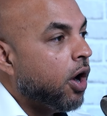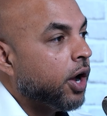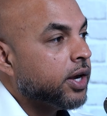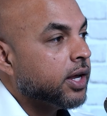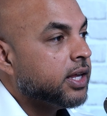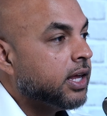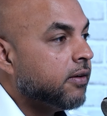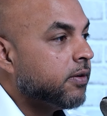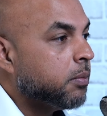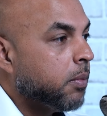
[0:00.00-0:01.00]
on a
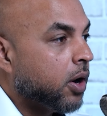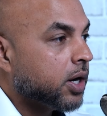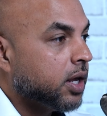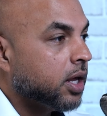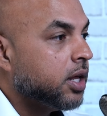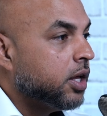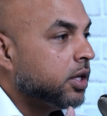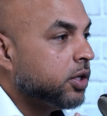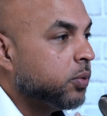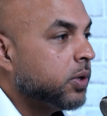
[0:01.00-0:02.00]
given market.
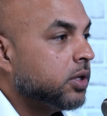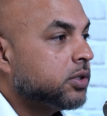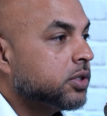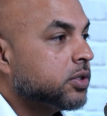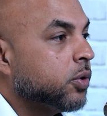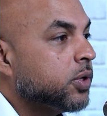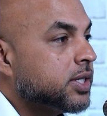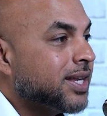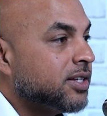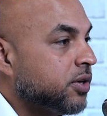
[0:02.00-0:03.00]
You realtors know
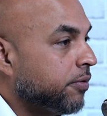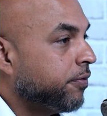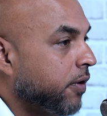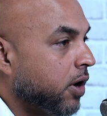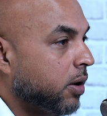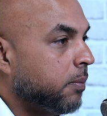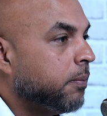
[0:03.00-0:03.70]
this as your farm.